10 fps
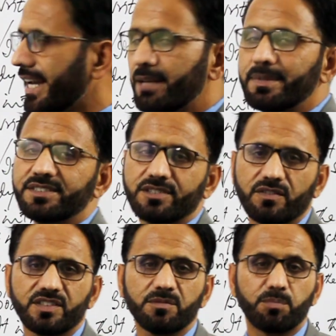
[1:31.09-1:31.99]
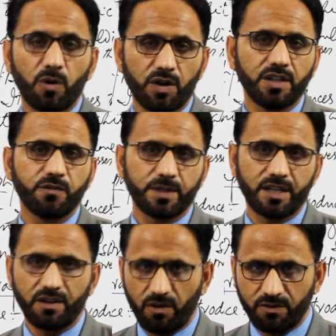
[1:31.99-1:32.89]
elements of the body of
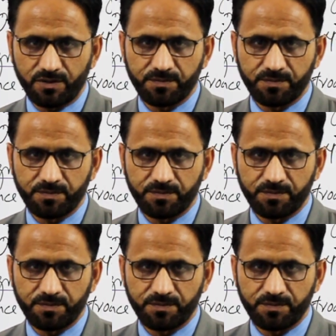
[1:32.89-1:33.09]
paragraph.